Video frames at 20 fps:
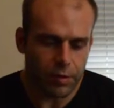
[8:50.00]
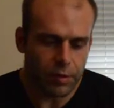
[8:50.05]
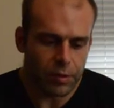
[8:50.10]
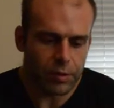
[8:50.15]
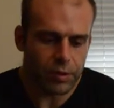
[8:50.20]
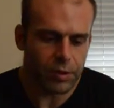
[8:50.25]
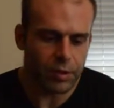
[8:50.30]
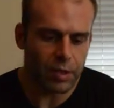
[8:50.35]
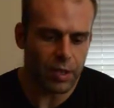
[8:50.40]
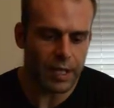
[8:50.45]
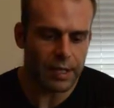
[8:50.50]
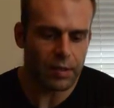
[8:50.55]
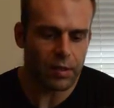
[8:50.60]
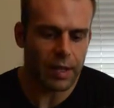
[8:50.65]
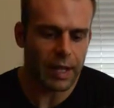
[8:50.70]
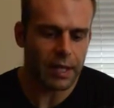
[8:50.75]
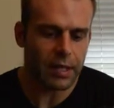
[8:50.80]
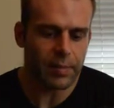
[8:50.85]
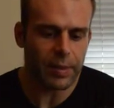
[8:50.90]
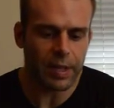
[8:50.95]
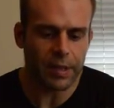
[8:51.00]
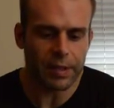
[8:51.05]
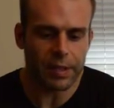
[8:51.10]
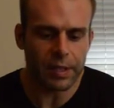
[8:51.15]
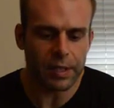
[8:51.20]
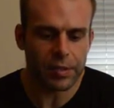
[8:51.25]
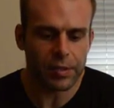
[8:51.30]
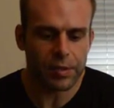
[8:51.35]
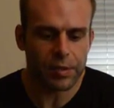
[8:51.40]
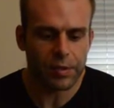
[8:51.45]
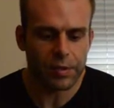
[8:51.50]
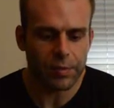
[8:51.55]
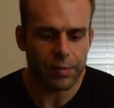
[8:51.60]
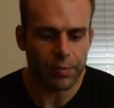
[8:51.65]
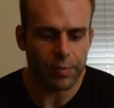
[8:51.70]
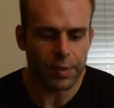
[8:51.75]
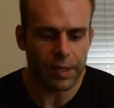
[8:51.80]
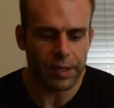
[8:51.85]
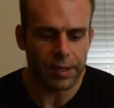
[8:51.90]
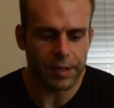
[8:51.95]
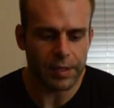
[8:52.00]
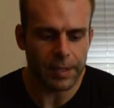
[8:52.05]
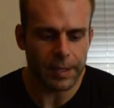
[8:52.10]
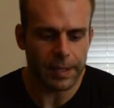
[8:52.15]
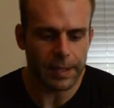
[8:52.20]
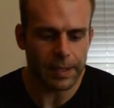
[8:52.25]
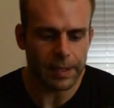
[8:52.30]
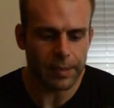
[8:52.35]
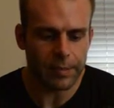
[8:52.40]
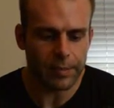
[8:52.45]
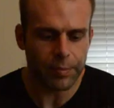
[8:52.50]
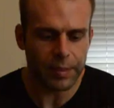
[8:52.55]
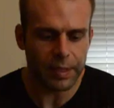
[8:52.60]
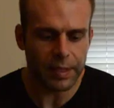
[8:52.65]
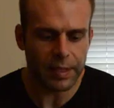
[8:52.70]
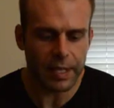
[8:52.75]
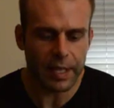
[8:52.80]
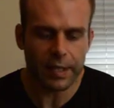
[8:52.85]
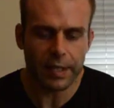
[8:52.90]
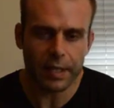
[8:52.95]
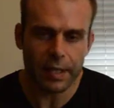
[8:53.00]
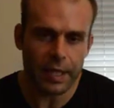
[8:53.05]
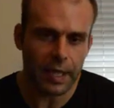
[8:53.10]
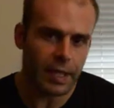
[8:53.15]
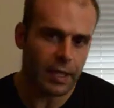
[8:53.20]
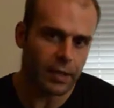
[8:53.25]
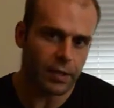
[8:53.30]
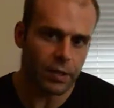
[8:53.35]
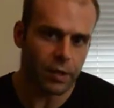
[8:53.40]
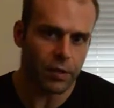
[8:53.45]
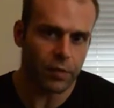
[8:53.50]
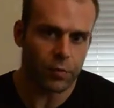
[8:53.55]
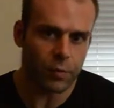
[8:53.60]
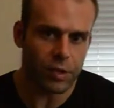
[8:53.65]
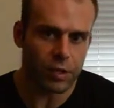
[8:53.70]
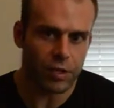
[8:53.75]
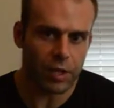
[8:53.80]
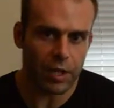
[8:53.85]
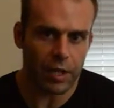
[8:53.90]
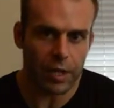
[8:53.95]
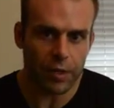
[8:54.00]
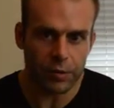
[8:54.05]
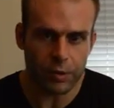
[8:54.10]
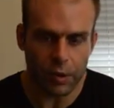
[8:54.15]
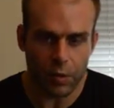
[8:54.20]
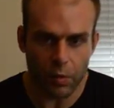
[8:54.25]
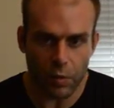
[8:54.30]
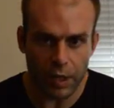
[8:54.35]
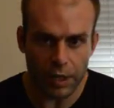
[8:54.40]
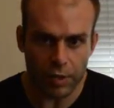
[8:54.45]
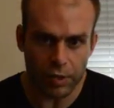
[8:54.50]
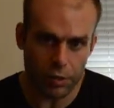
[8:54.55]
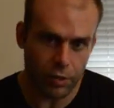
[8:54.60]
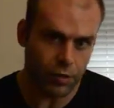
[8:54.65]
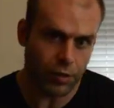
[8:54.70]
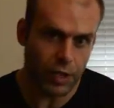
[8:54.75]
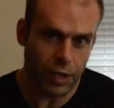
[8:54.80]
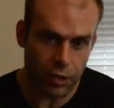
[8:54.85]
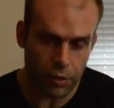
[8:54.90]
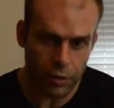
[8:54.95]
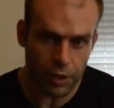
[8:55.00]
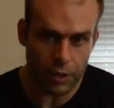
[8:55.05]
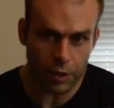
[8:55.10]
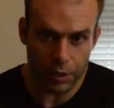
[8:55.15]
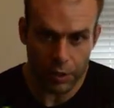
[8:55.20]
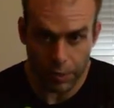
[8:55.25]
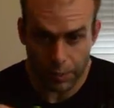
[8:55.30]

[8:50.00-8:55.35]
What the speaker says: There's a lot to like about this, but at the end of the day, if we start out with the question, can you get a